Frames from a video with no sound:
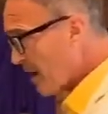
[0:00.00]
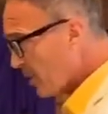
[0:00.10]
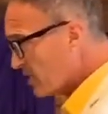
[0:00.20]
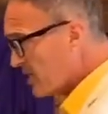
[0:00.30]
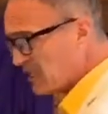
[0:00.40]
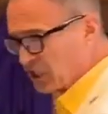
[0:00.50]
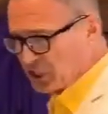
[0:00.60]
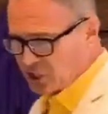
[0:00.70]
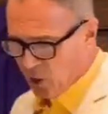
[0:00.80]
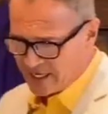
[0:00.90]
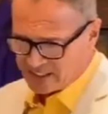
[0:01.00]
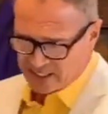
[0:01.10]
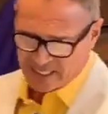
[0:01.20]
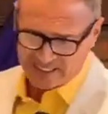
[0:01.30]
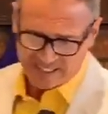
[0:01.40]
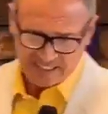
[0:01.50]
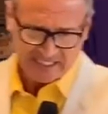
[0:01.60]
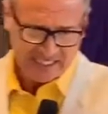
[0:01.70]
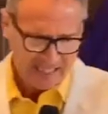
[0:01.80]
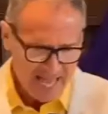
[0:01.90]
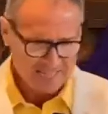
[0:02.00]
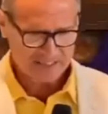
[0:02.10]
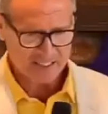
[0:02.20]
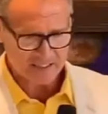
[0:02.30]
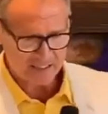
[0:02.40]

were disjointed and disconnected.